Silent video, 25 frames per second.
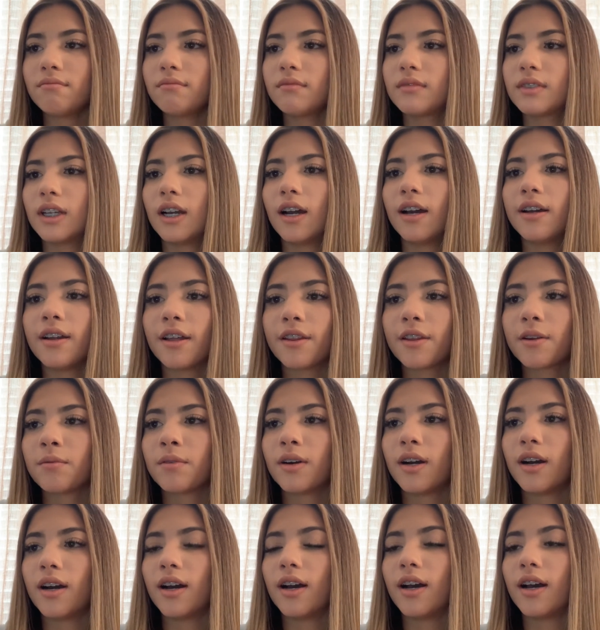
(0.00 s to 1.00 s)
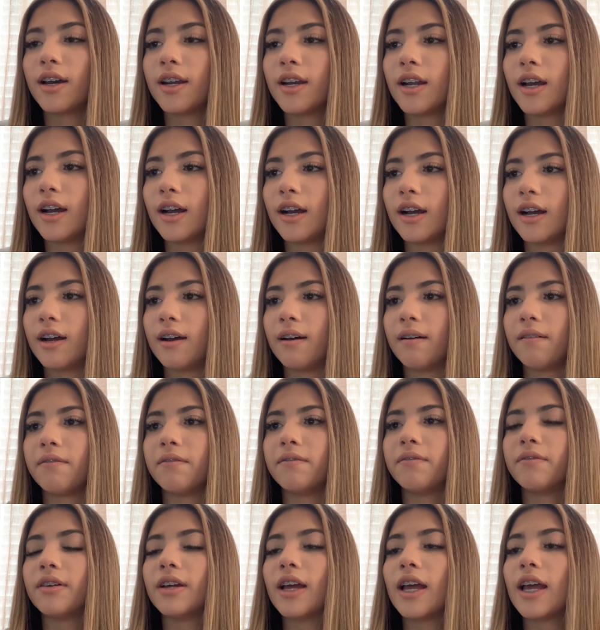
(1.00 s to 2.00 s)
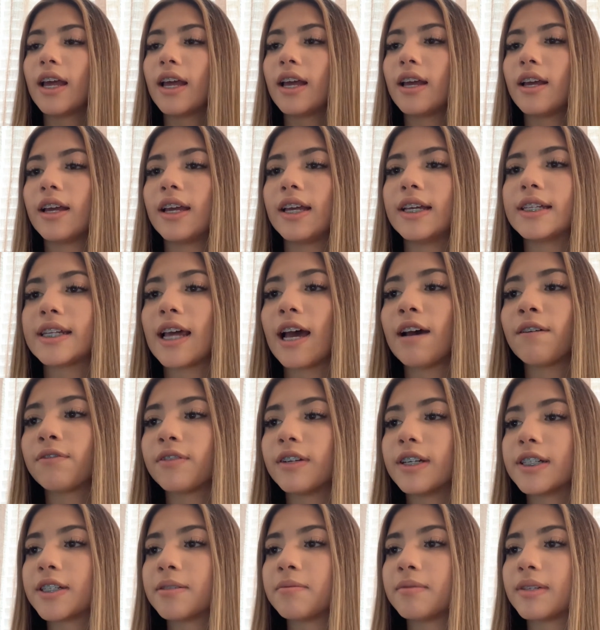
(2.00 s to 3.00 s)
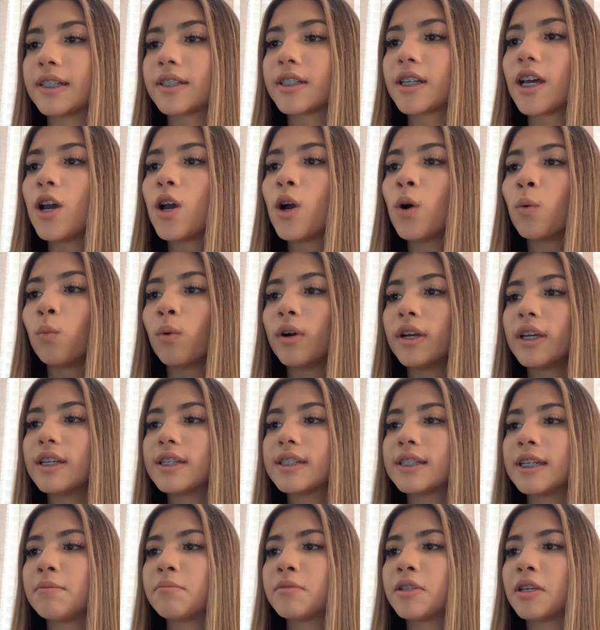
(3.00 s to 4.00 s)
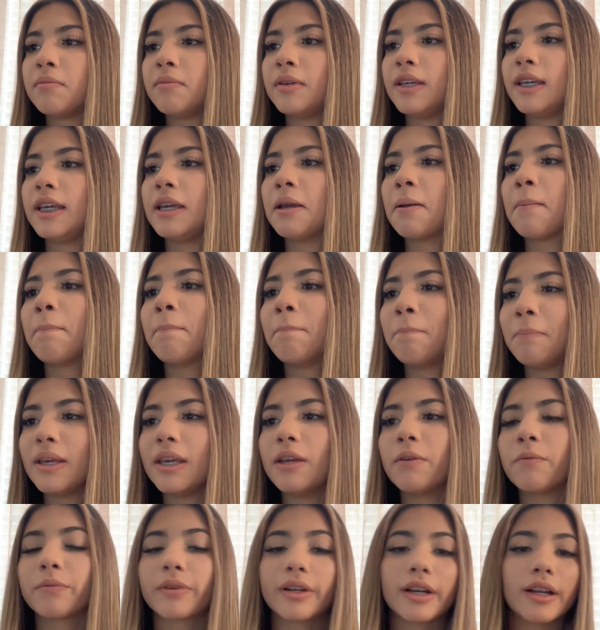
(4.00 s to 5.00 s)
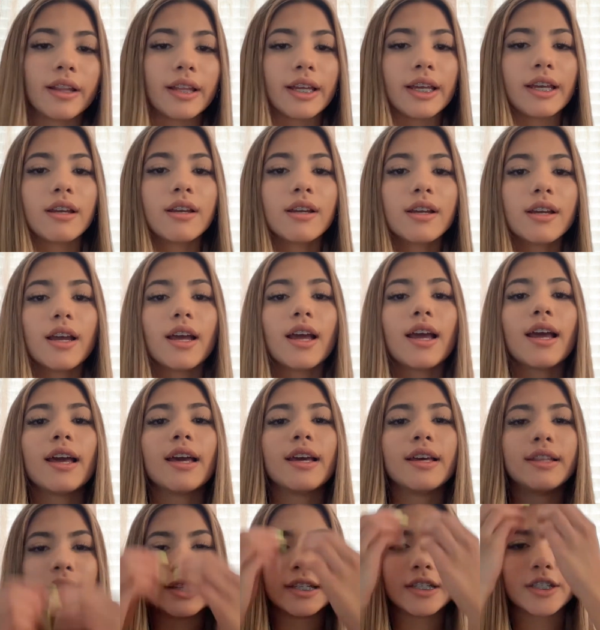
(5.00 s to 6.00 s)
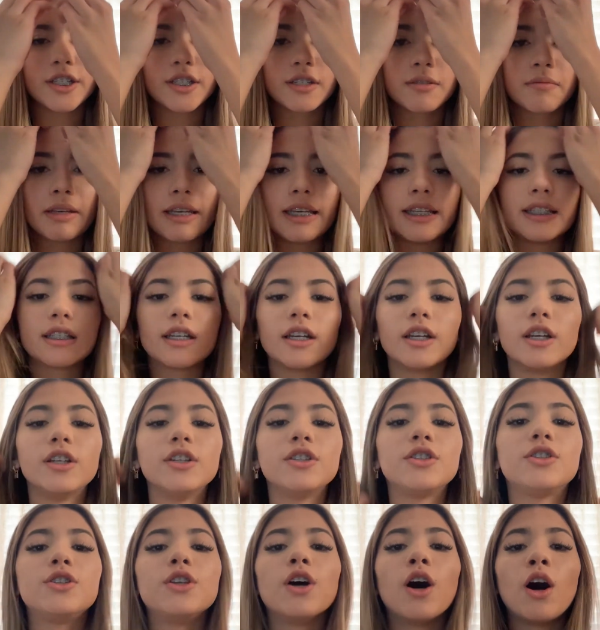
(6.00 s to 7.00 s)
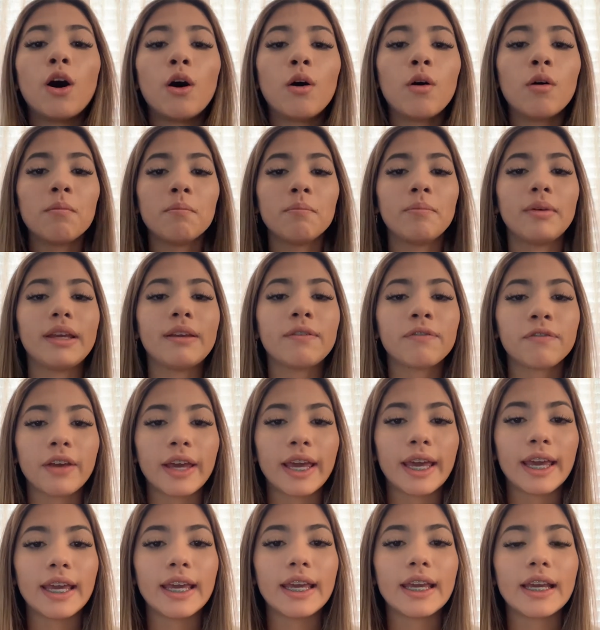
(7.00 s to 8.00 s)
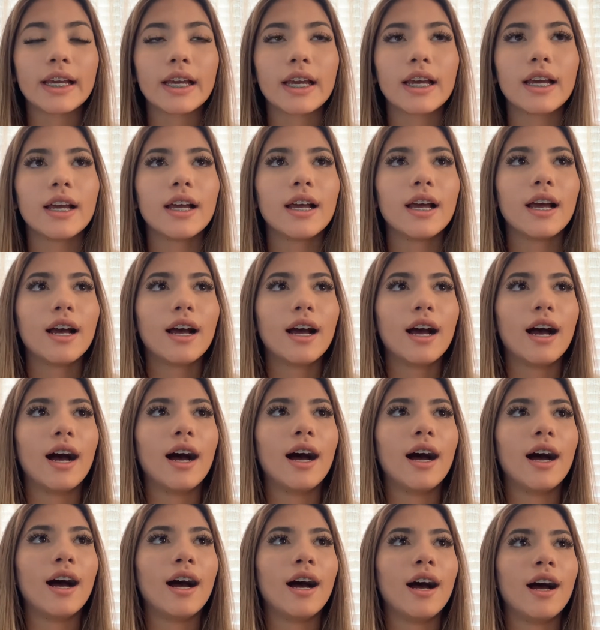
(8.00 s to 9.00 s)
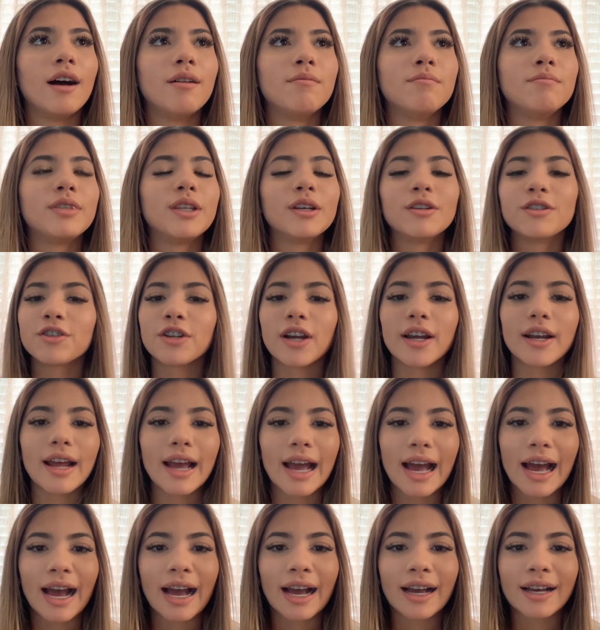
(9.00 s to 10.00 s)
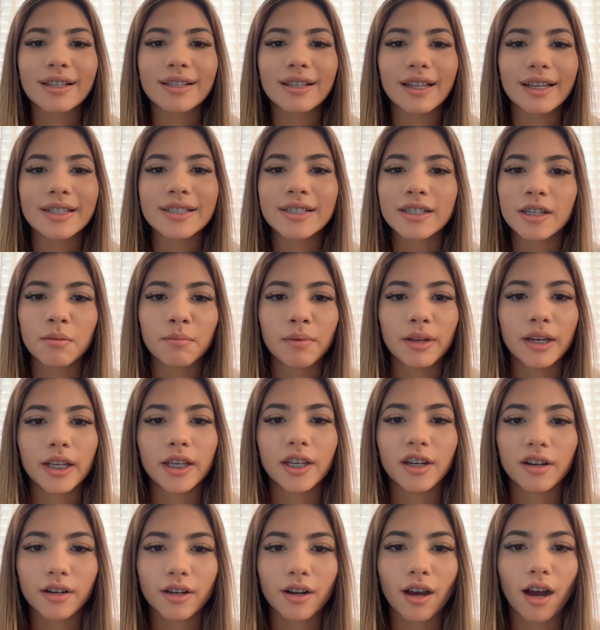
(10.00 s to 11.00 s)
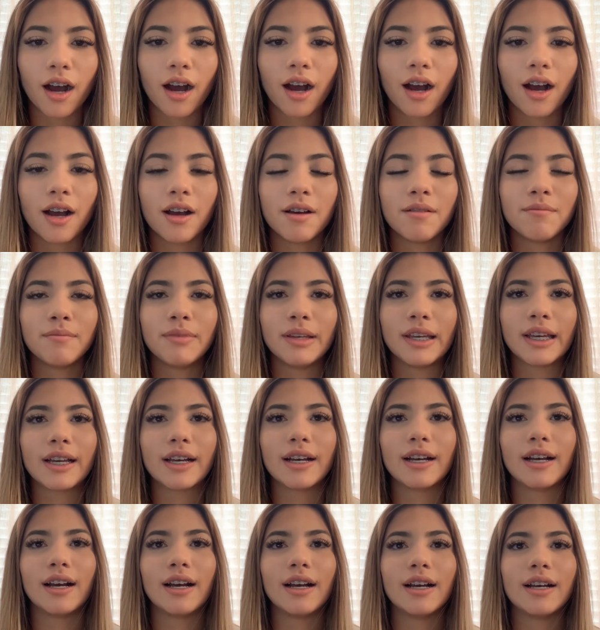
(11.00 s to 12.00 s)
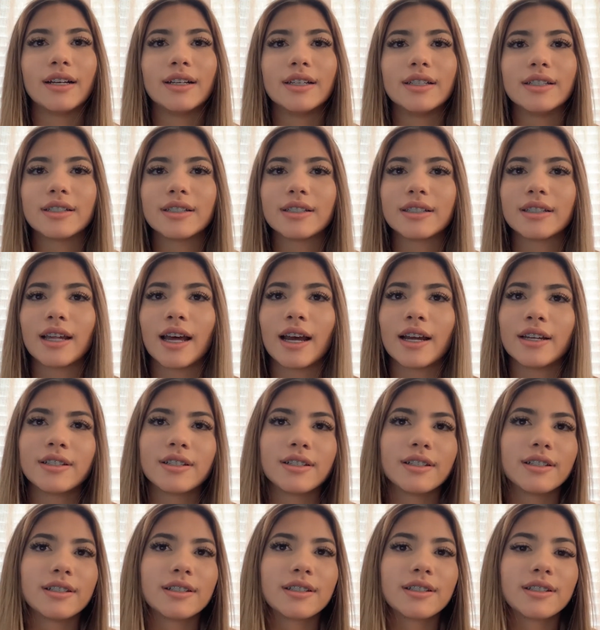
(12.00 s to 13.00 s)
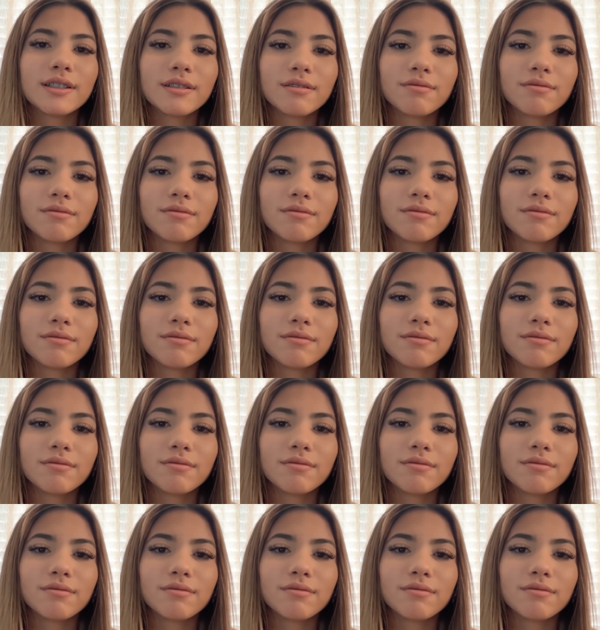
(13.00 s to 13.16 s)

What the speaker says: another one of his aphorisms is, what you seem to be really. This just means don't be fake. Don't try to act like somebody you're not, because that's just